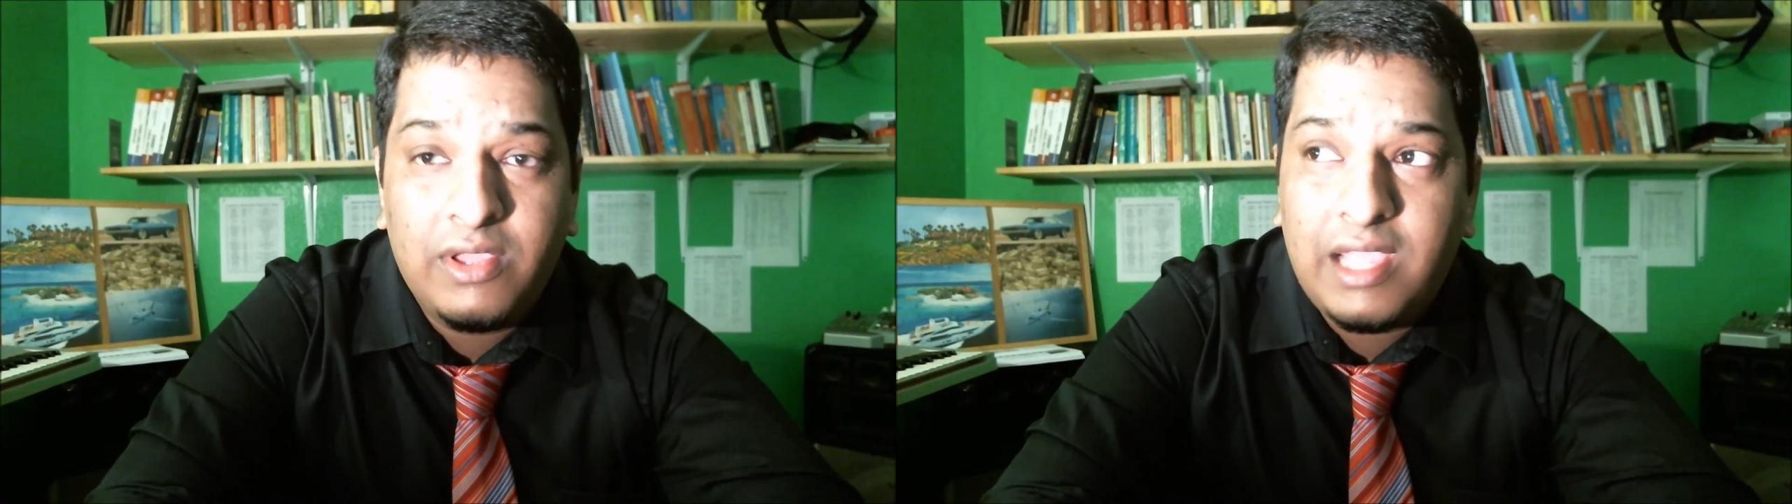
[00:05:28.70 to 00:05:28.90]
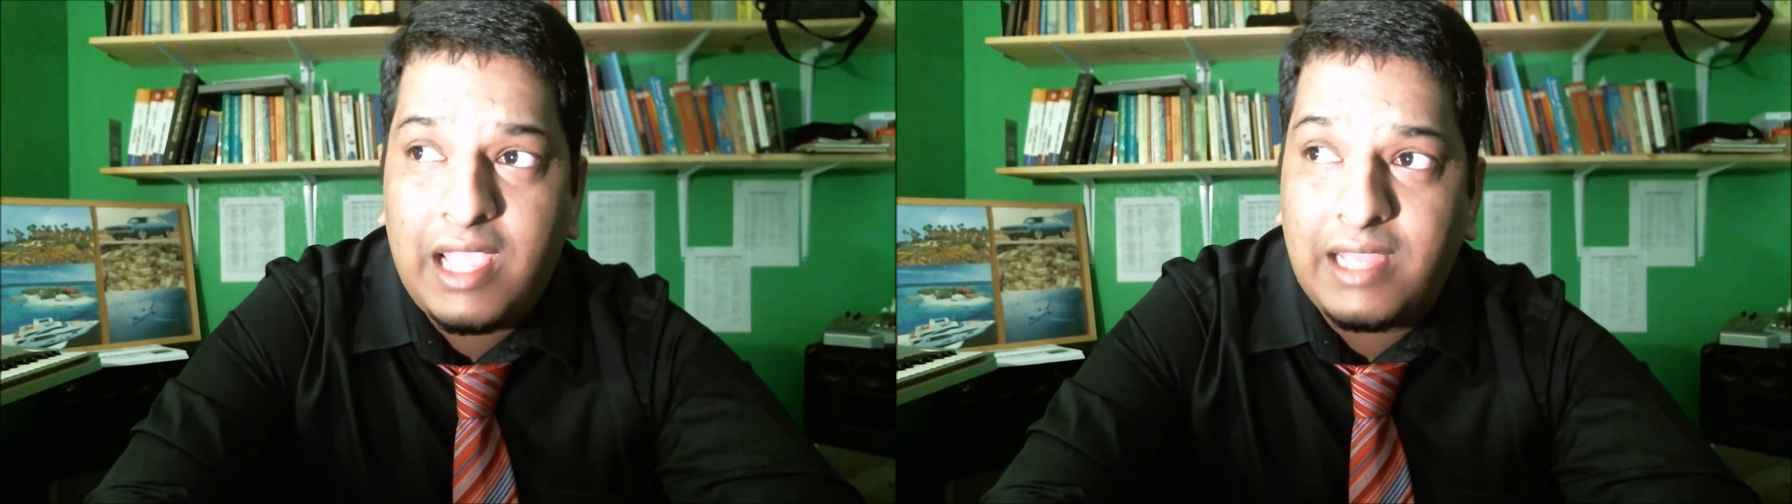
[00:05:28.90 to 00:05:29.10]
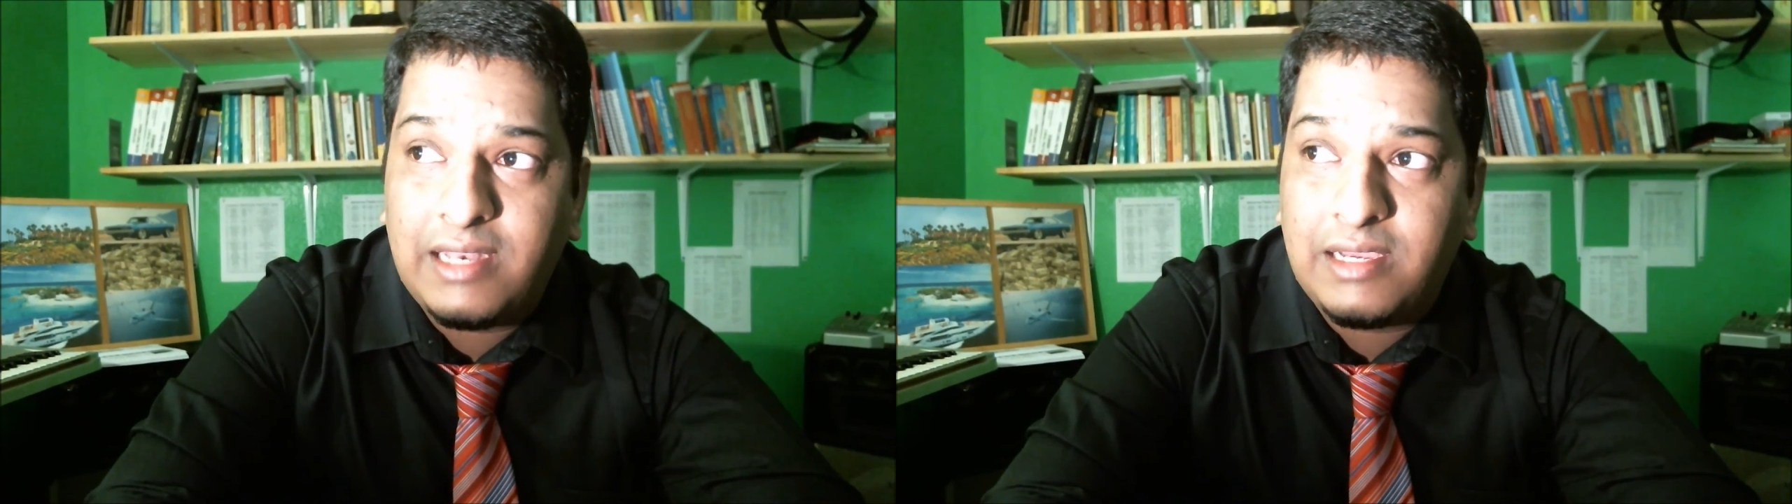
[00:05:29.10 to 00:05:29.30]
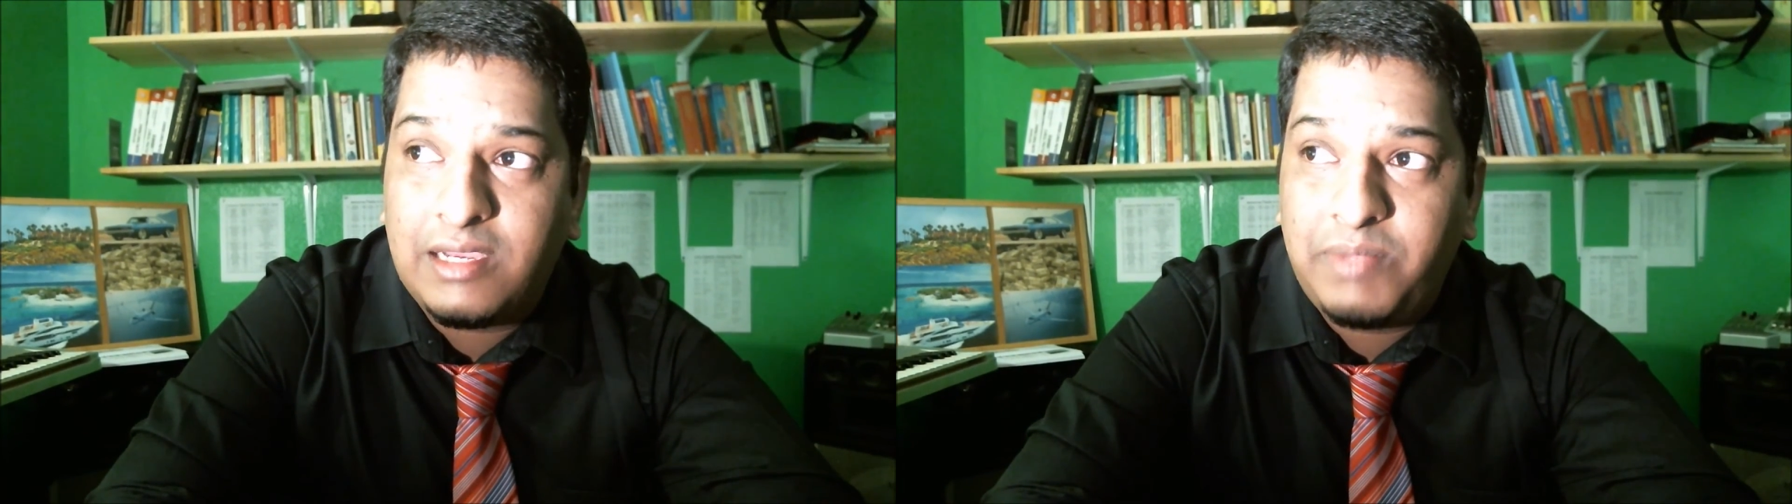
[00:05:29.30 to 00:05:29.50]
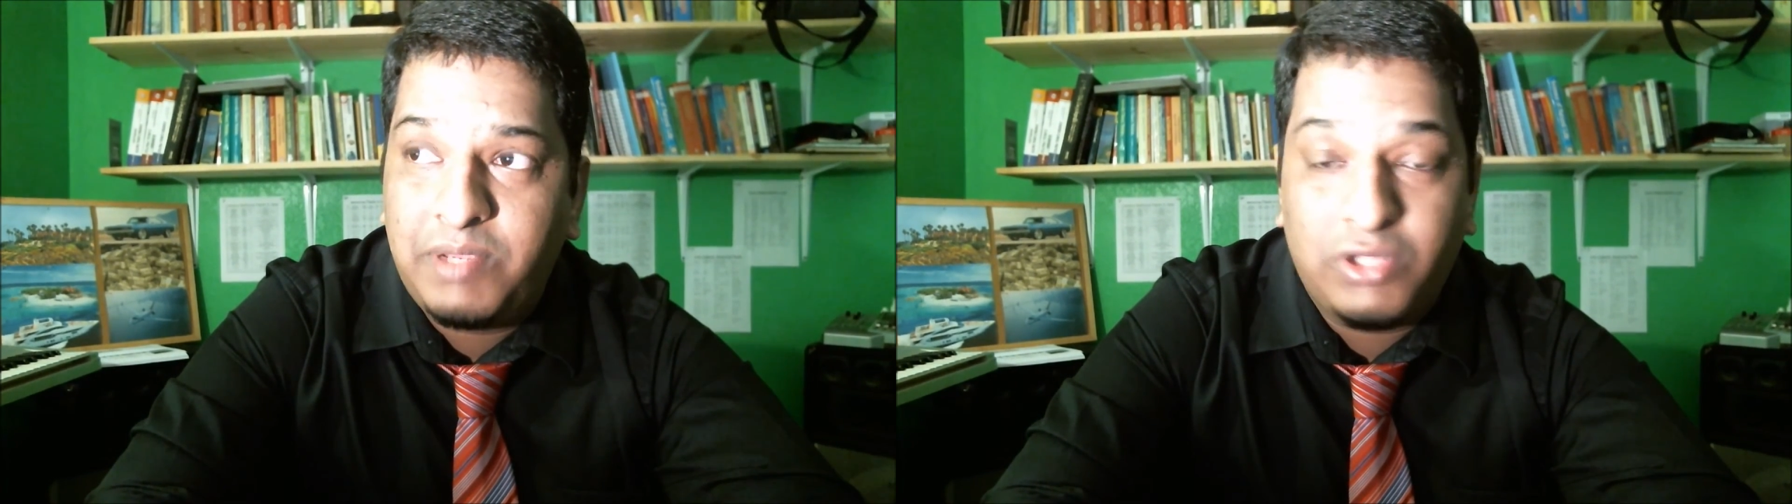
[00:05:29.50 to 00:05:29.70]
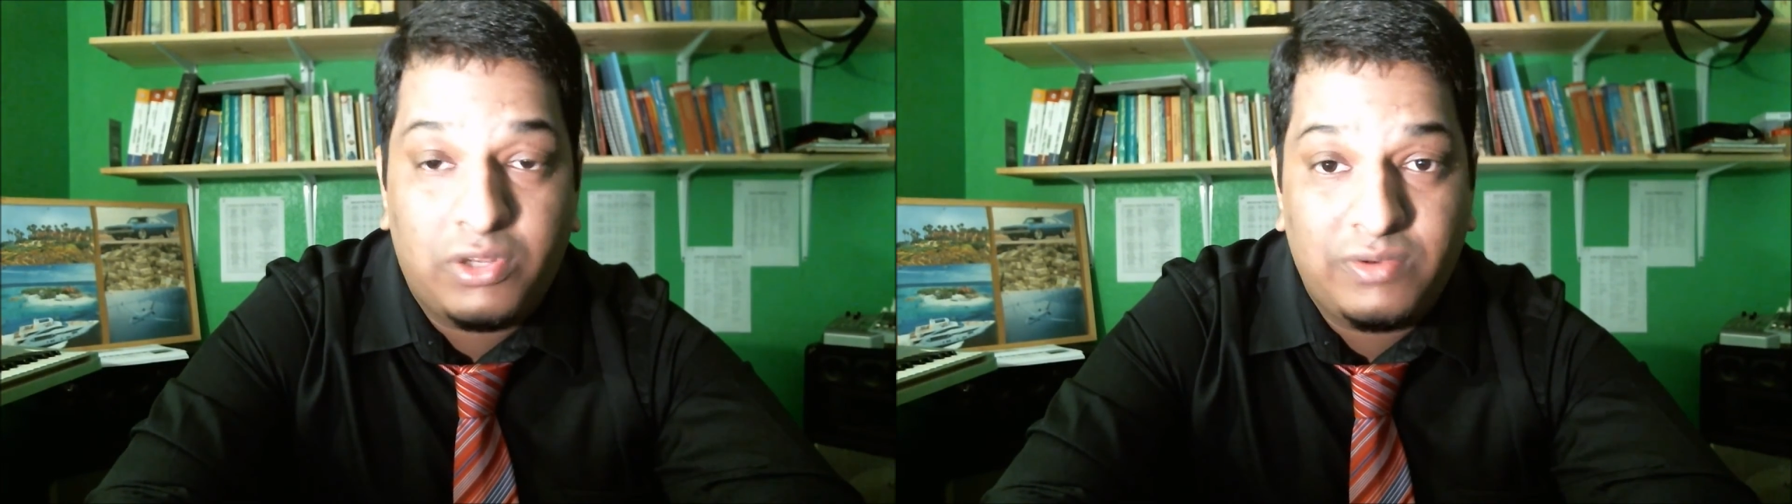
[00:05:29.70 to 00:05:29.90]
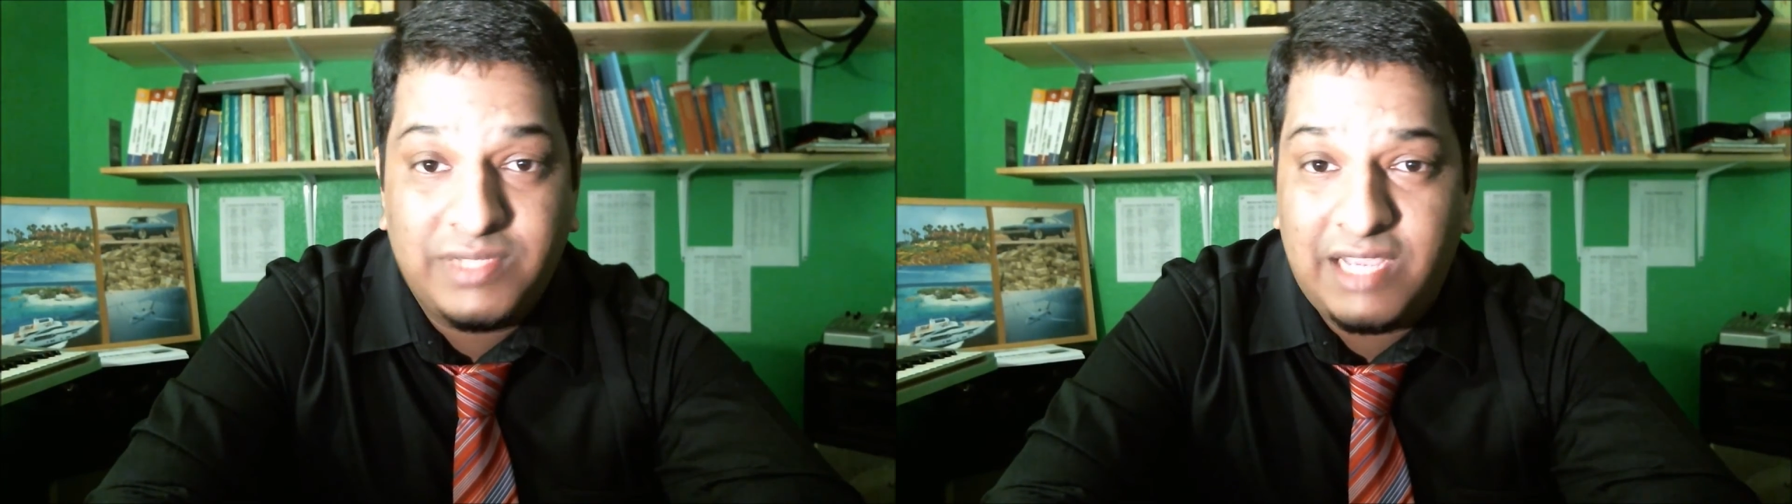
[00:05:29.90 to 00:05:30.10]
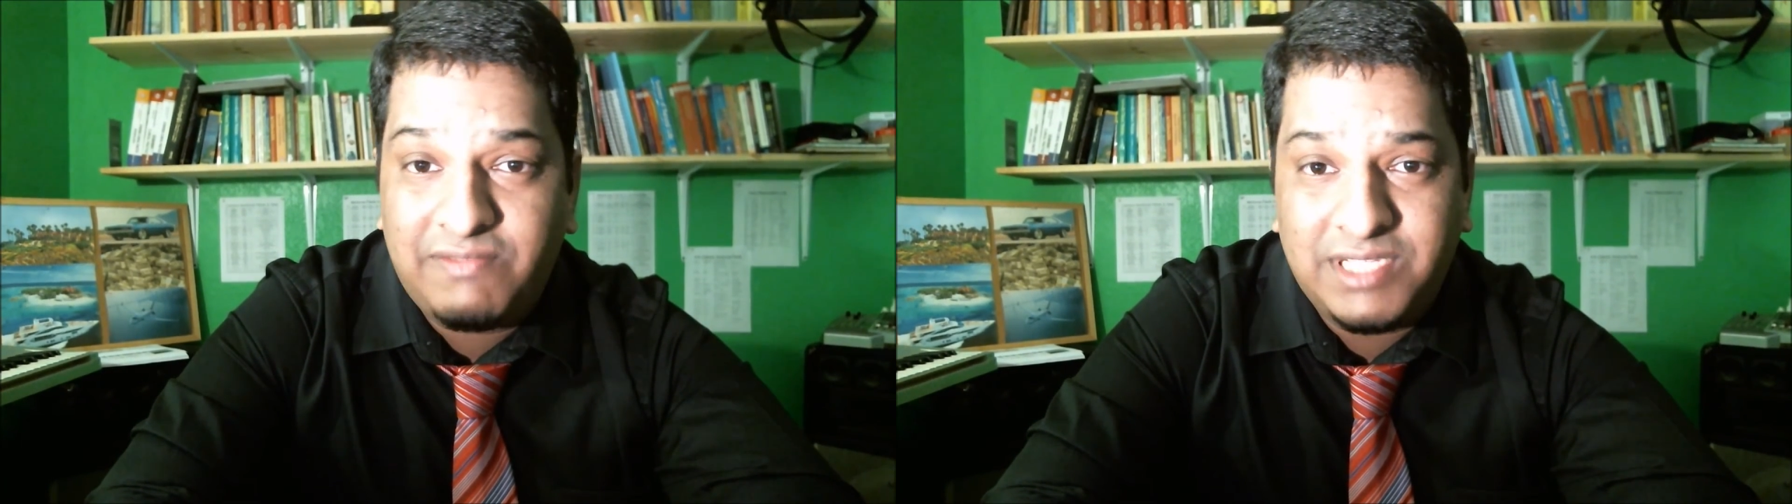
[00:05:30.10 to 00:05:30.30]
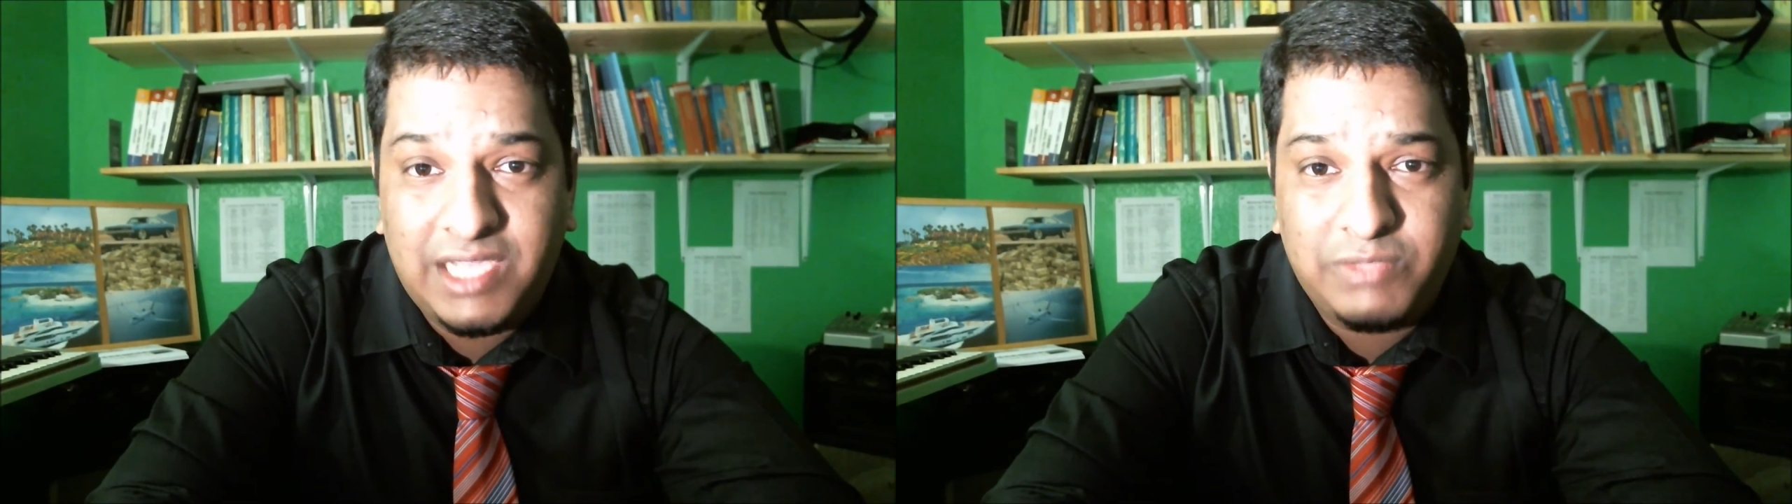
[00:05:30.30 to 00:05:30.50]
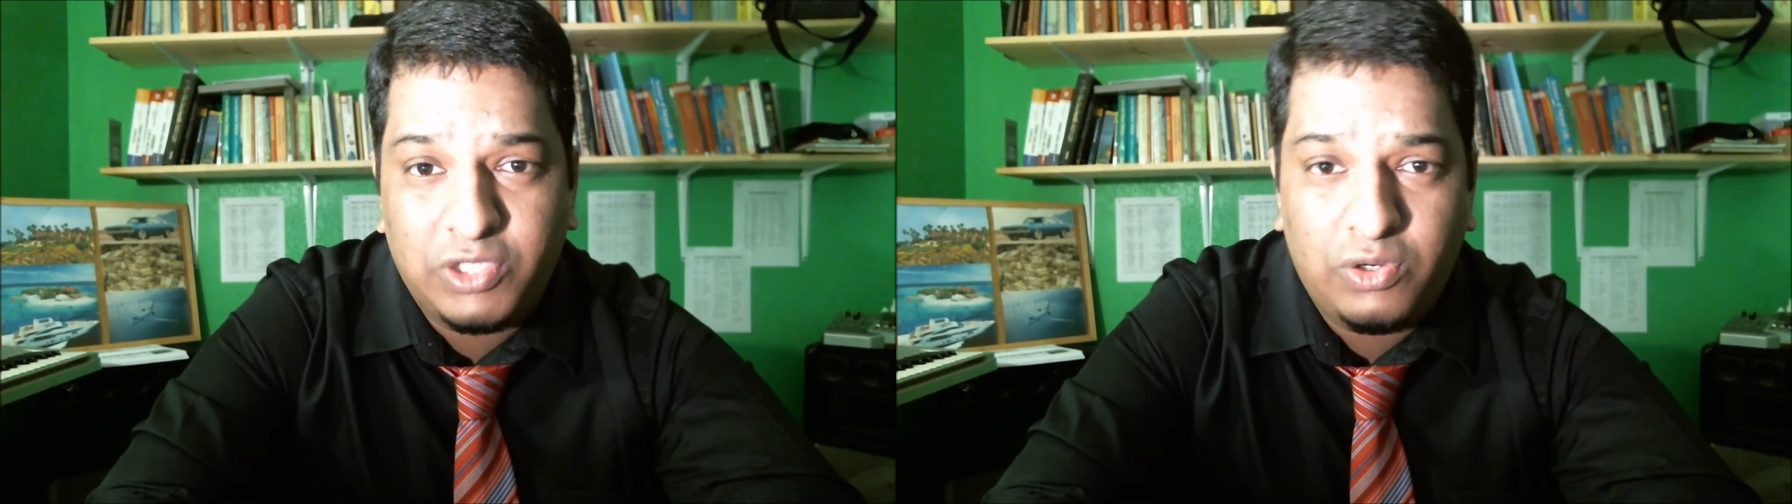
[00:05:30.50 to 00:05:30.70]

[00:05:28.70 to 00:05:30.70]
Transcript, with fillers: and uh, people don't always have the time to